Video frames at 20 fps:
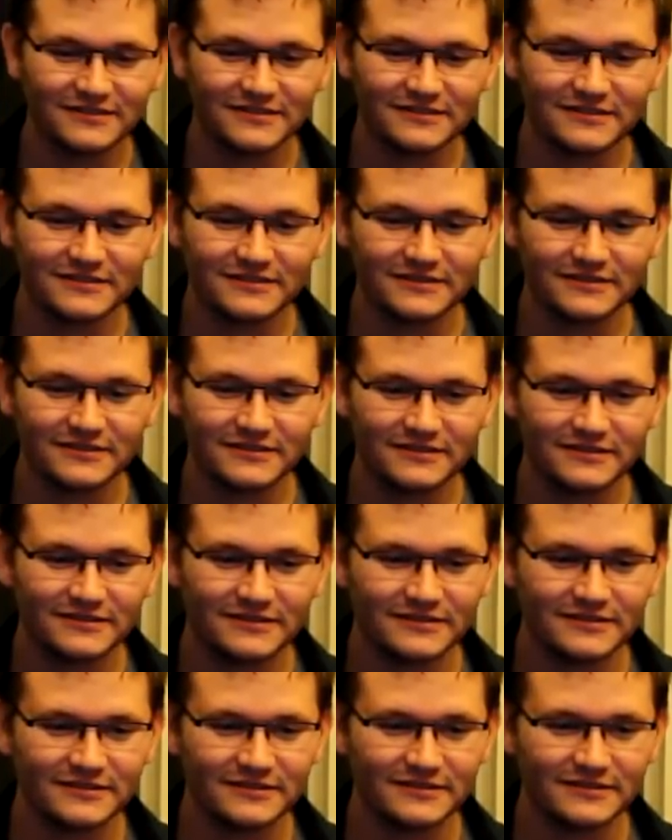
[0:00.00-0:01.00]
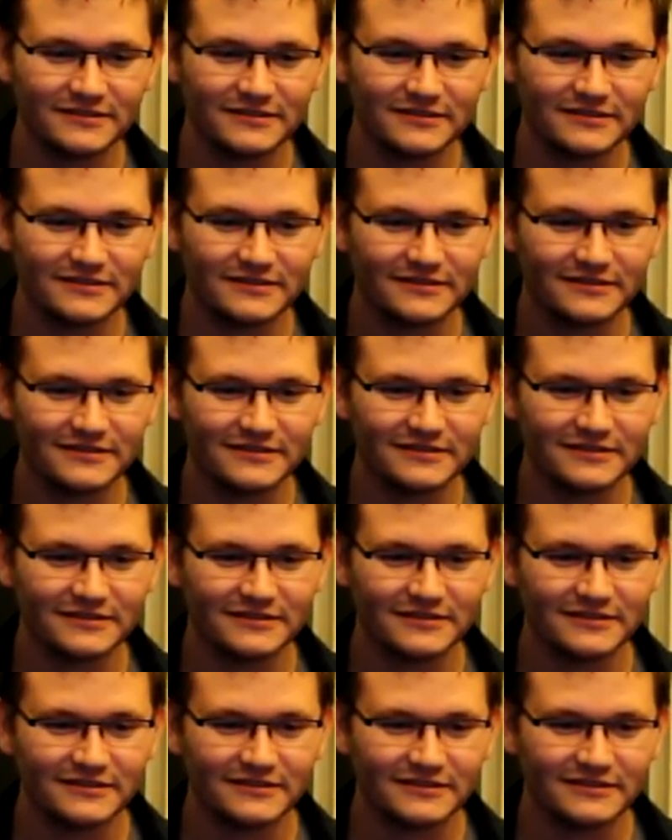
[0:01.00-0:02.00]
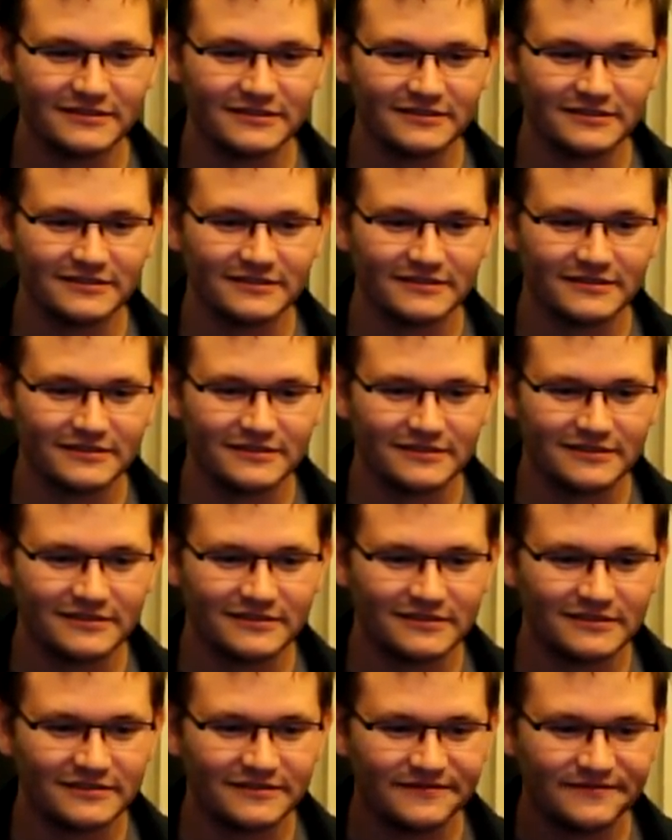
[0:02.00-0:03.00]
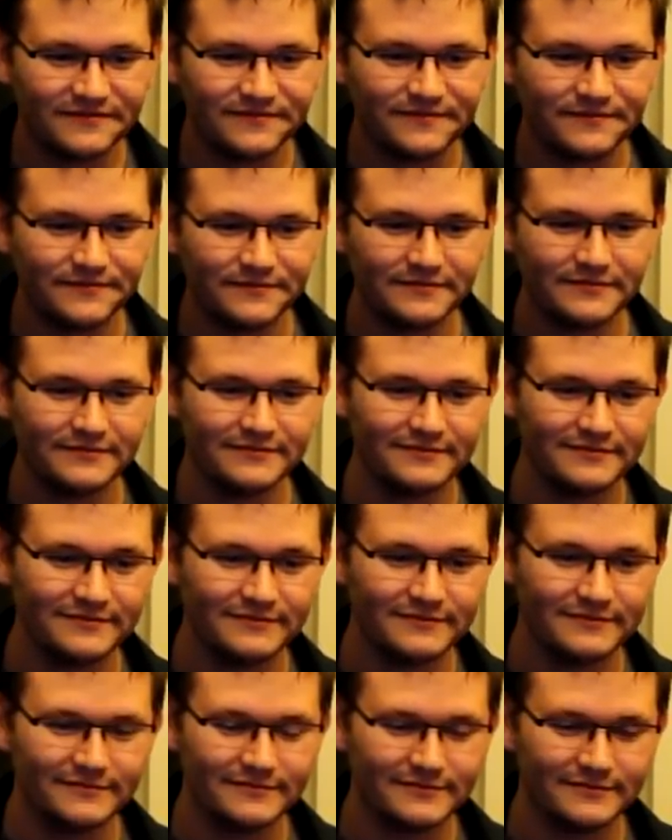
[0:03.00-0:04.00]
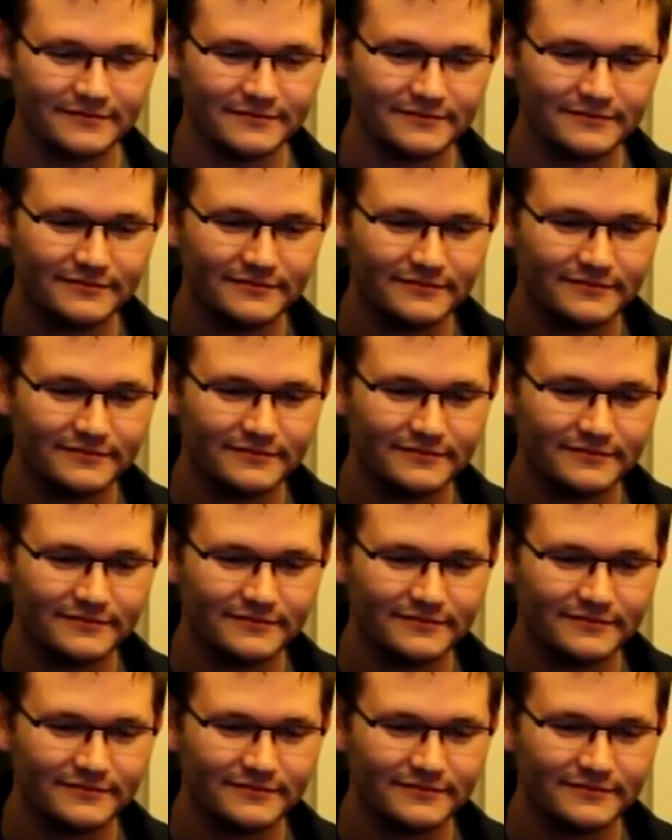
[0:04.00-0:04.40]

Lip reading: [no speech]